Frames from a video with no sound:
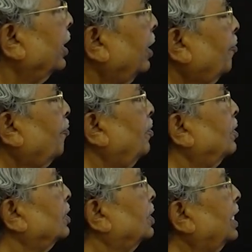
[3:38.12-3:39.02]
If
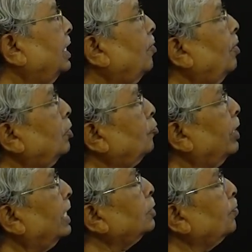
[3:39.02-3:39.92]
z equal
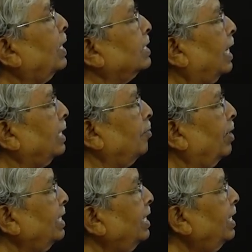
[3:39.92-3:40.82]
to x plus
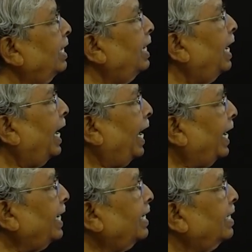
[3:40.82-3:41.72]
iy
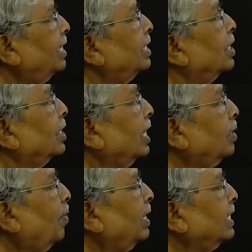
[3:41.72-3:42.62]
and
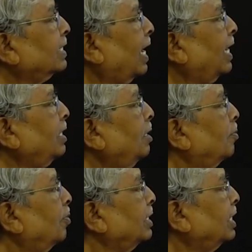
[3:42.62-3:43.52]
z minus
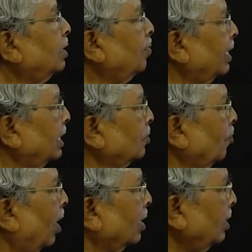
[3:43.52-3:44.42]
I by z minus
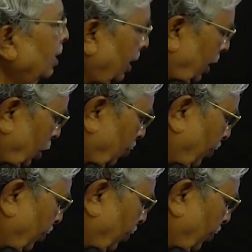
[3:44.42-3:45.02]
1 is